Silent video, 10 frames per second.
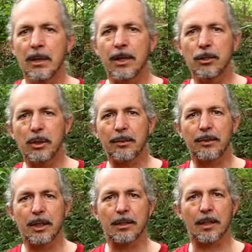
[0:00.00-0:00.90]
then you get
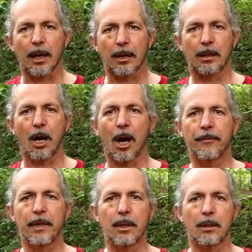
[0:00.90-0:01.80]
things like
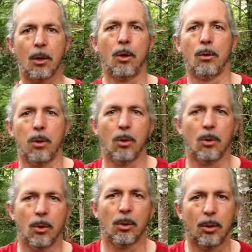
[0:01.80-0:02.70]
coughing
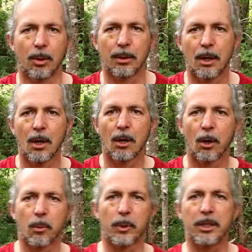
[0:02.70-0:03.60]

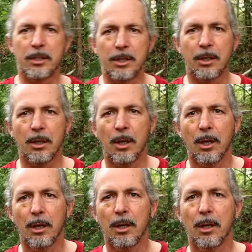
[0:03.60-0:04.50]
or wheezing.
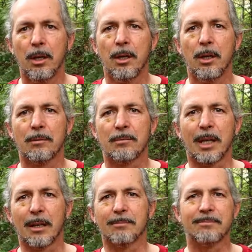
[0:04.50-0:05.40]

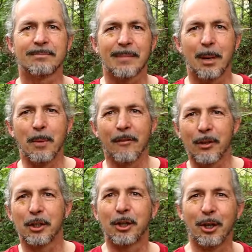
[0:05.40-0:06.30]
Well, I'm not
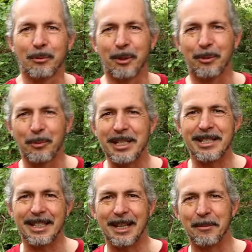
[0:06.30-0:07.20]
very good with
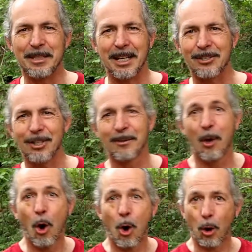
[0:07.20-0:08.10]
wheezing imitation,
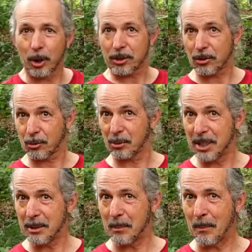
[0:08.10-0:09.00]
or
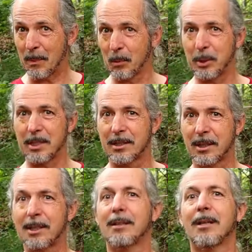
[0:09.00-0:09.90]
extreme
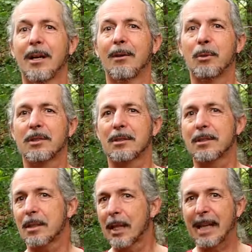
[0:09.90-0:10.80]
wheezing, which
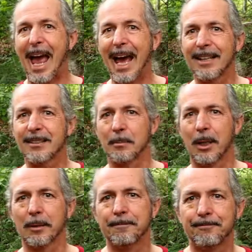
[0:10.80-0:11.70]
is like
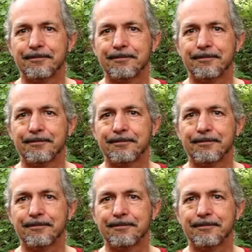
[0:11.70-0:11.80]
asthma.